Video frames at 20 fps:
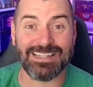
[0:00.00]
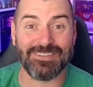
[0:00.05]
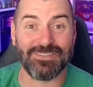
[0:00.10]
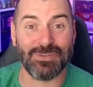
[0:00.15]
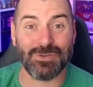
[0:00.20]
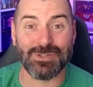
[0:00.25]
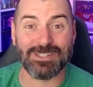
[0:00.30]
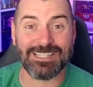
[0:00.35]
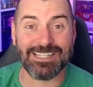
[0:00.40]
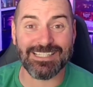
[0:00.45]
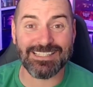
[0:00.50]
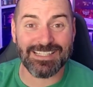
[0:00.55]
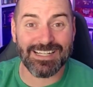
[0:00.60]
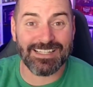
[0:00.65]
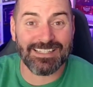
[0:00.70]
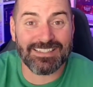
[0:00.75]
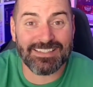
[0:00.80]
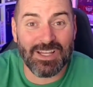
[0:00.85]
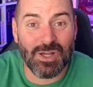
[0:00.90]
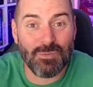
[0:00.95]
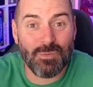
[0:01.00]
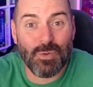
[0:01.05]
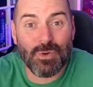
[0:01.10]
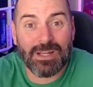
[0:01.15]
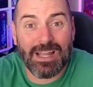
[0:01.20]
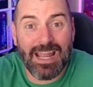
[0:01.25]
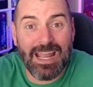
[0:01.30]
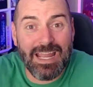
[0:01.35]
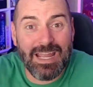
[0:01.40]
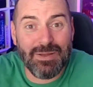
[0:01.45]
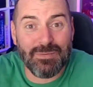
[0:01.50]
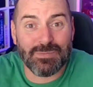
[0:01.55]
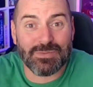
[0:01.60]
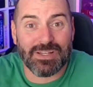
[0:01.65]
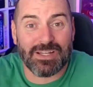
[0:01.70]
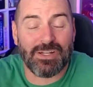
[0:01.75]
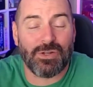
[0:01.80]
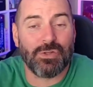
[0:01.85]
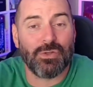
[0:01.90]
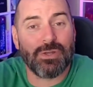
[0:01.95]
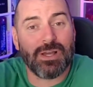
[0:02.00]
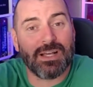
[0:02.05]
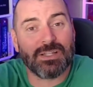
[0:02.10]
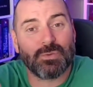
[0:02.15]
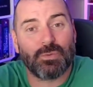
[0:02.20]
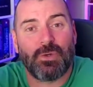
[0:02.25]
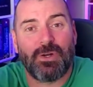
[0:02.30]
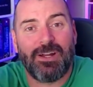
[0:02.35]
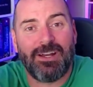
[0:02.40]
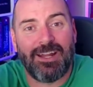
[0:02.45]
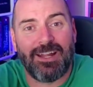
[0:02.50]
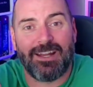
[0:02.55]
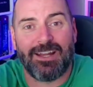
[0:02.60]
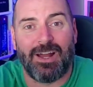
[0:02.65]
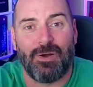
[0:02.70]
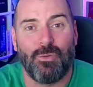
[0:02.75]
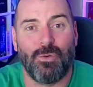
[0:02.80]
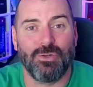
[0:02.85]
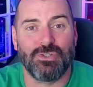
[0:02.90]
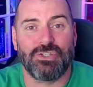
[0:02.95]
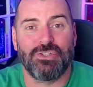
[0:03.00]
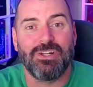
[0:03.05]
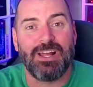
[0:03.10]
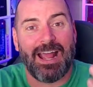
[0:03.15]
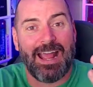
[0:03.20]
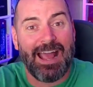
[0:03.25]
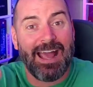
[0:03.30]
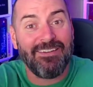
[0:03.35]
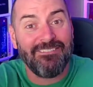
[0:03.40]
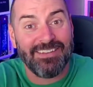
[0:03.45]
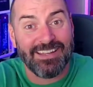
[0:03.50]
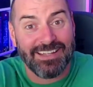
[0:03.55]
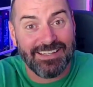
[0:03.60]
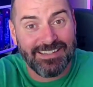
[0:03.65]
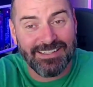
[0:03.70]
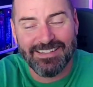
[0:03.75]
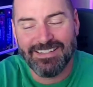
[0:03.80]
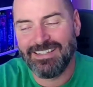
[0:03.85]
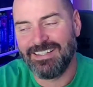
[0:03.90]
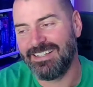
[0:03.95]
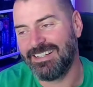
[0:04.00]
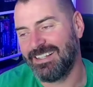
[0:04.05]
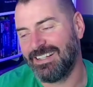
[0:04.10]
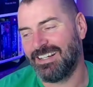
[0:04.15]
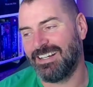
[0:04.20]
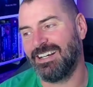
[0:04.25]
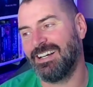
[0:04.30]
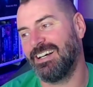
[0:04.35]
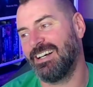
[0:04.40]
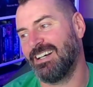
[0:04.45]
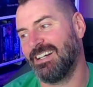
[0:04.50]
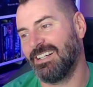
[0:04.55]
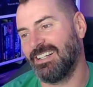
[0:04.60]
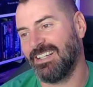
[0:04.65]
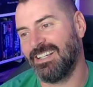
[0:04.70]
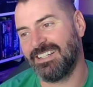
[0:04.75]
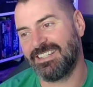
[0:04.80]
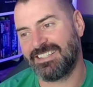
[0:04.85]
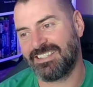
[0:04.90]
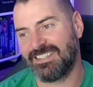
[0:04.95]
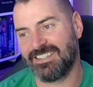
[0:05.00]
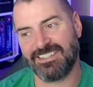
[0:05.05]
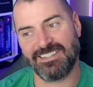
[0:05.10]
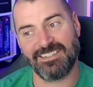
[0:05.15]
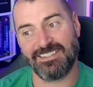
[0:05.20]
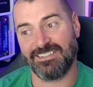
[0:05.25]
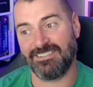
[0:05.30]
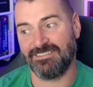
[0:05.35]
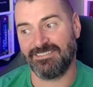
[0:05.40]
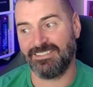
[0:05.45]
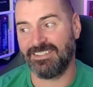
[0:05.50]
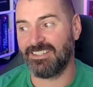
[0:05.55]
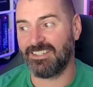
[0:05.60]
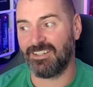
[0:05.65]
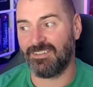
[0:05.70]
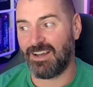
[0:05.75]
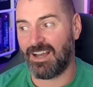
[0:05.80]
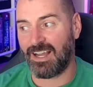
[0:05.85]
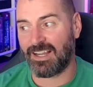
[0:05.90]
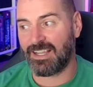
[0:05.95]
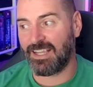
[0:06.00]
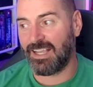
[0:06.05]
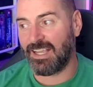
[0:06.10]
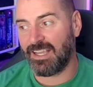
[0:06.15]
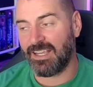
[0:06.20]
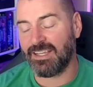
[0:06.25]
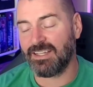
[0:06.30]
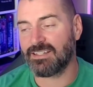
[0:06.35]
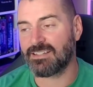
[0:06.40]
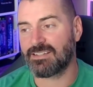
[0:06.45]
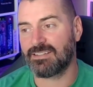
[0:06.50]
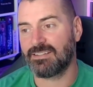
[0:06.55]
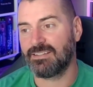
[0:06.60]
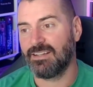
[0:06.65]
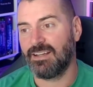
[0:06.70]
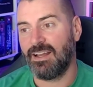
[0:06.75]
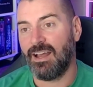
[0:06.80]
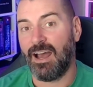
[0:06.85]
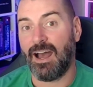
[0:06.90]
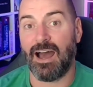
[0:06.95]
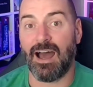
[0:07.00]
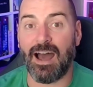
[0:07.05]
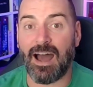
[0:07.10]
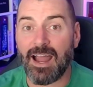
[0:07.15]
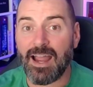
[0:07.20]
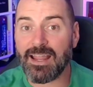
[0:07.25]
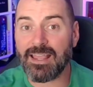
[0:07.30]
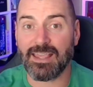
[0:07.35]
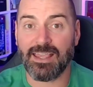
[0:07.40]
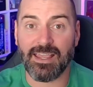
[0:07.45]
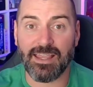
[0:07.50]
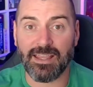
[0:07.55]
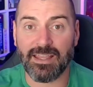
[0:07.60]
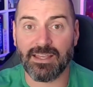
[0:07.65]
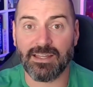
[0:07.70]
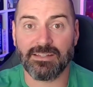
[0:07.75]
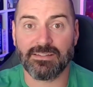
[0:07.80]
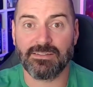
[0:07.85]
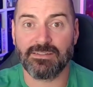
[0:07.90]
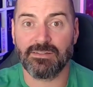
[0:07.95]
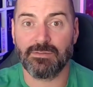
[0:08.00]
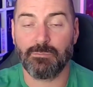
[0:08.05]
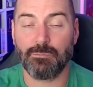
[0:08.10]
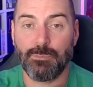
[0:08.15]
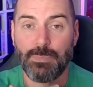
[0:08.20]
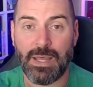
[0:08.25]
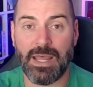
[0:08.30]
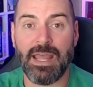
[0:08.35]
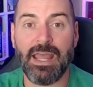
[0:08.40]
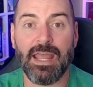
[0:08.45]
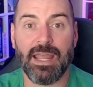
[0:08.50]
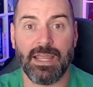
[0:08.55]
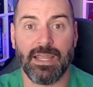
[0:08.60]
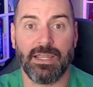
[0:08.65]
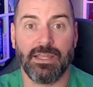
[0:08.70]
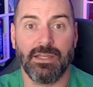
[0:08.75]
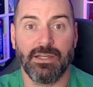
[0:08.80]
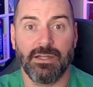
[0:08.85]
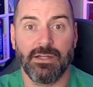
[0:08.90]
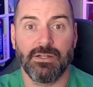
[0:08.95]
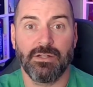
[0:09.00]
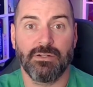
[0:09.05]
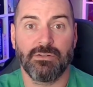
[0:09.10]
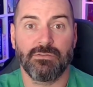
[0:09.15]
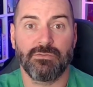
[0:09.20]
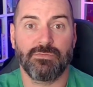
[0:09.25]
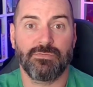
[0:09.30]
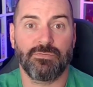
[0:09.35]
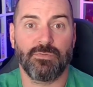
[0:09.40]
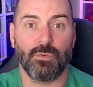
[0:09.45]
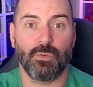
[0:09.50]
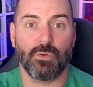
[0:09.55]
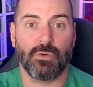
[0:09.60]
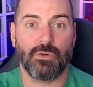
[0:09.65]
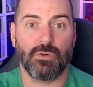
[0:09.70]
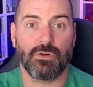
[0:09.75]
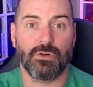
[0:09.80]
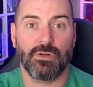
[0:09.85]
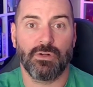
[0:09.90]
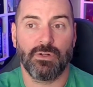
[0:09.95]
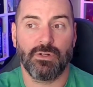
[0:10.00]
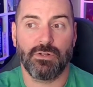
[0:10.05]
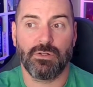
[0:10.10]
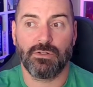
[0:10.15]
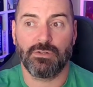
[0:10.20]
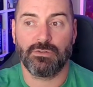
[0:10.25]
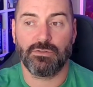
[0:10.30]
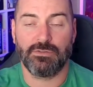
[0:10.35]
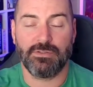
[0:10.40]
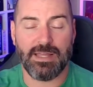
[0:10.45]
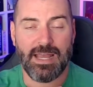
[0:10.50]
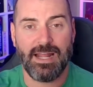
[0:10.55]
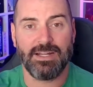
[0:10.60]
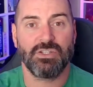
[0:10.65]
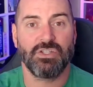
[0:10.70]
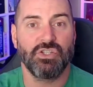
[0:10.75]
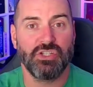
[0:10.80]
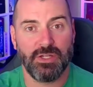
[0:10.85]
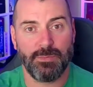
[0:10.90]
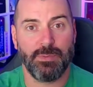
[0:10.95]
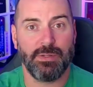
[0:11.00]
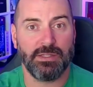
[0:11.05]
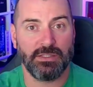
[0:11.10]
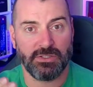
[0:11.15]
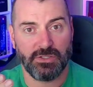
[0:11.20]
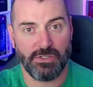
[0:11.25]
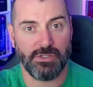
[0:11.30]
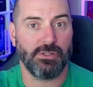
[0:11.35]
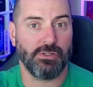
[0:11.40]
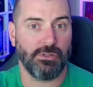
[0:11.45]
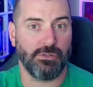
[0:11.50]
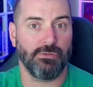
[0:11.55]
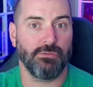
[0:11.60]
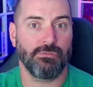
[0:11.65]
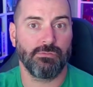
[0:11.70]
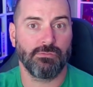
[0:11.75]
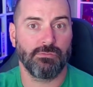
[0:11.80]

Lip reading: If it was easy, I'd sell more games. I know you guys want it. I want you to have it. It's just, I can't pay for that shipping to you.